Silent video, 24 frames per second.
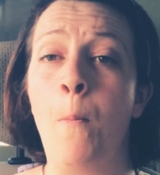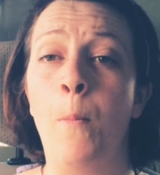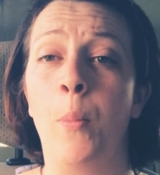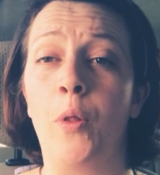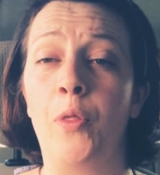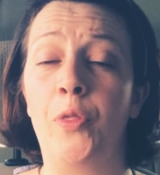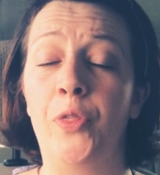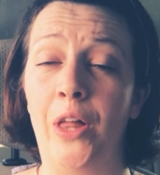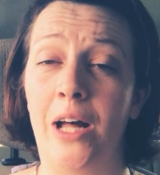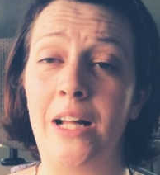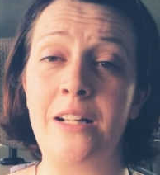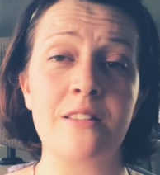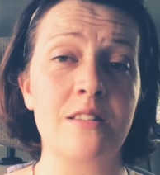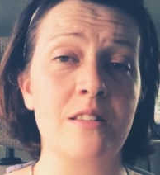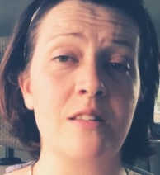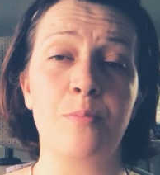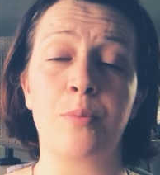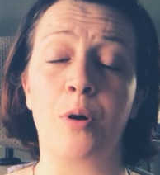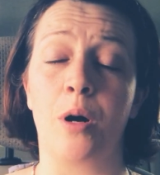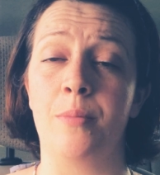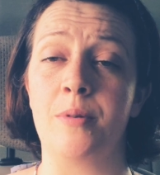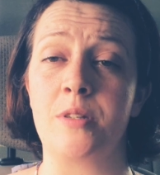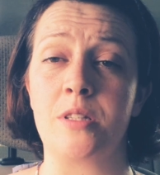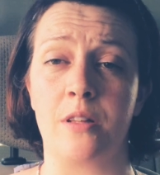But that's the
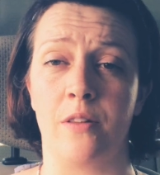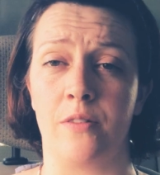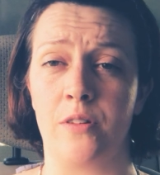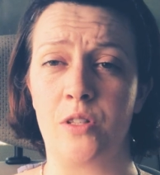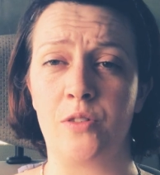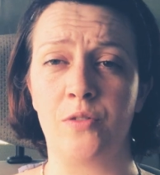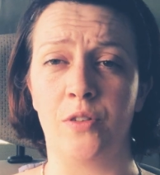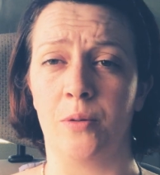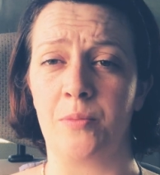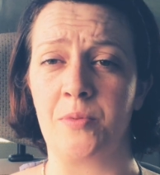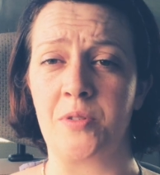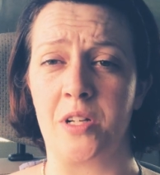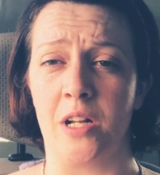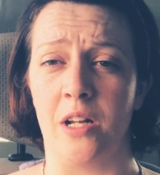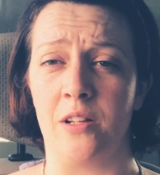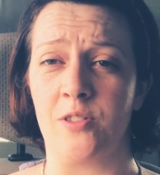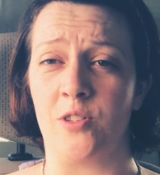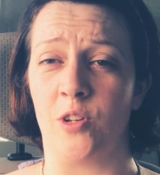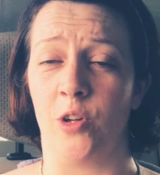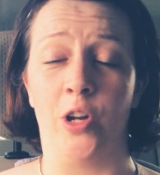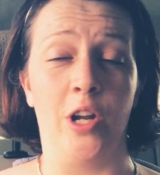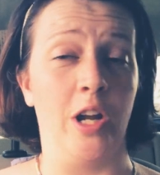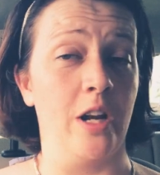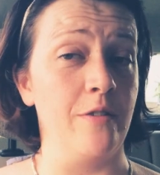premise that this film
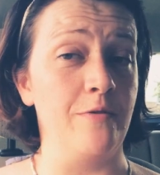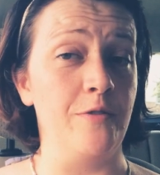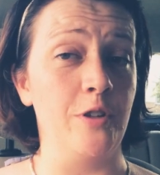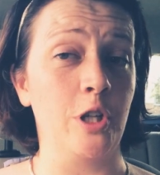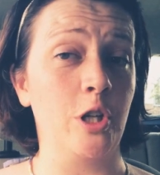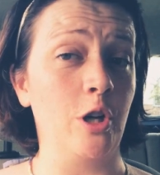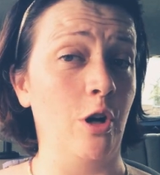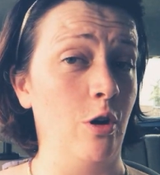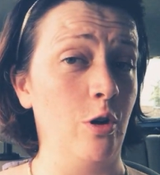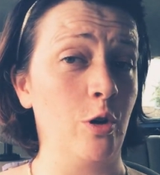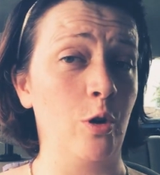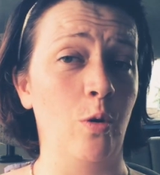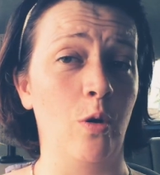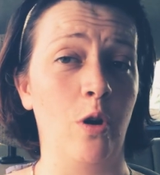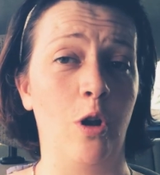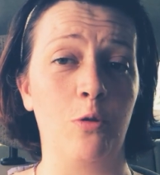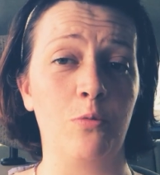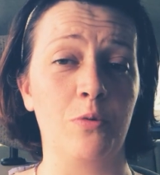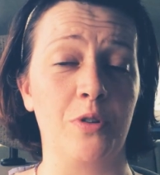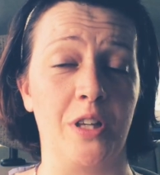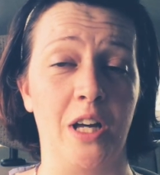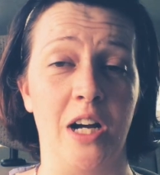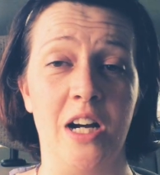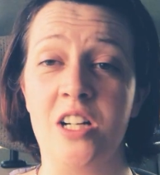stands on, and if you can't go
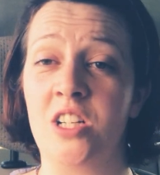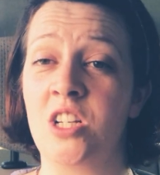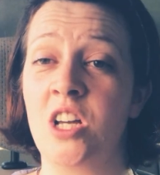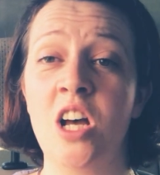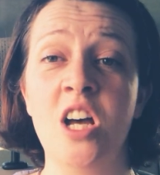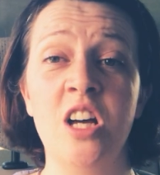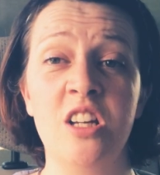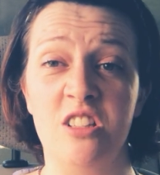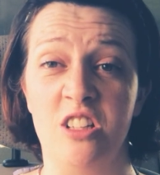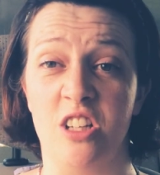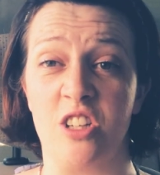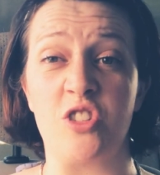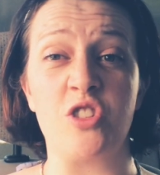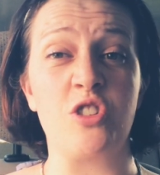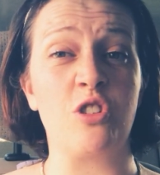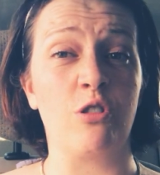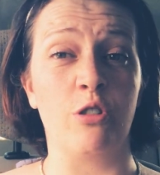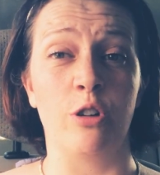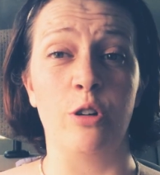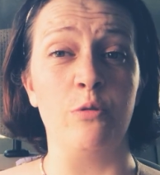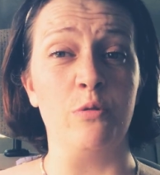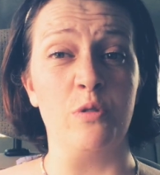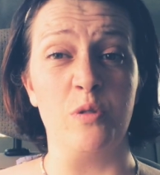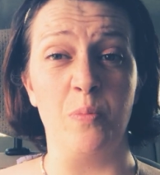along with that, you're
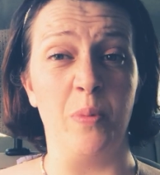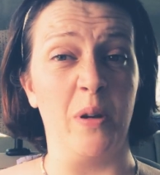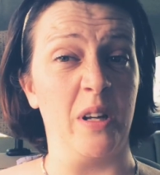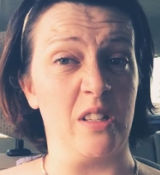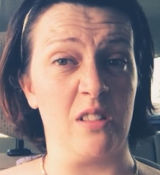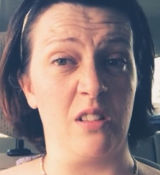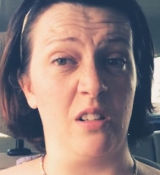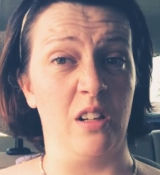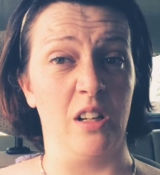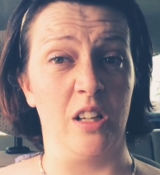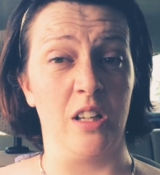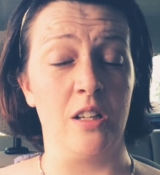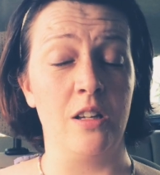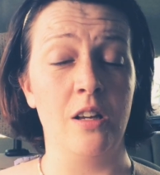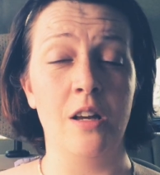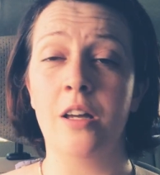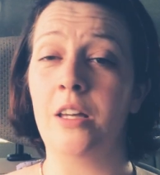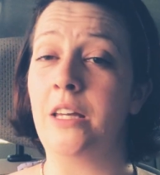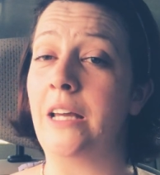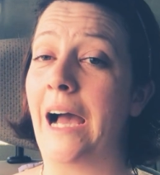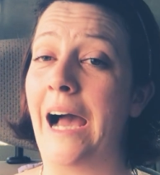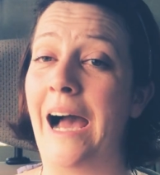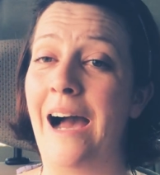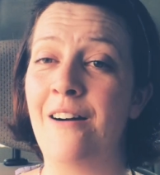screwed, basically.
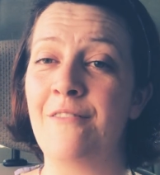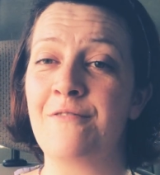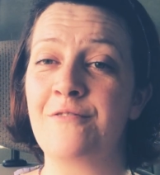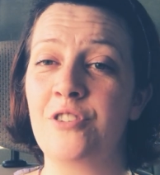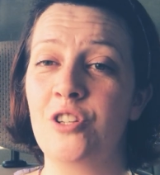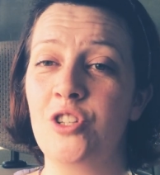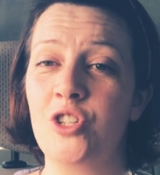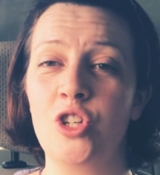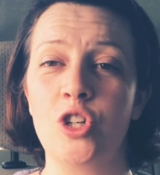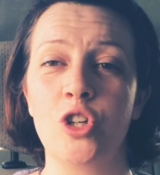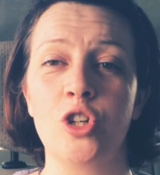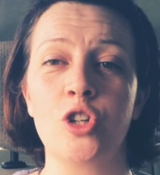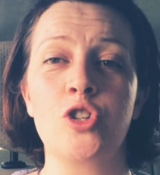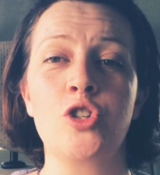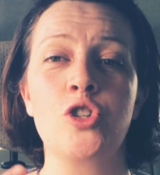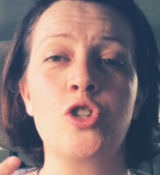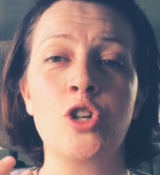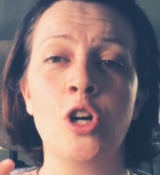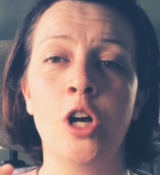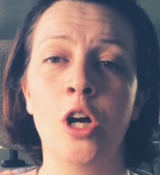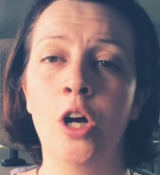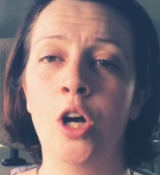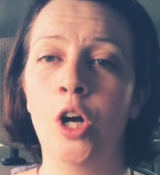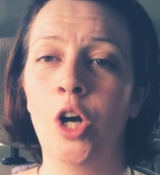You have to just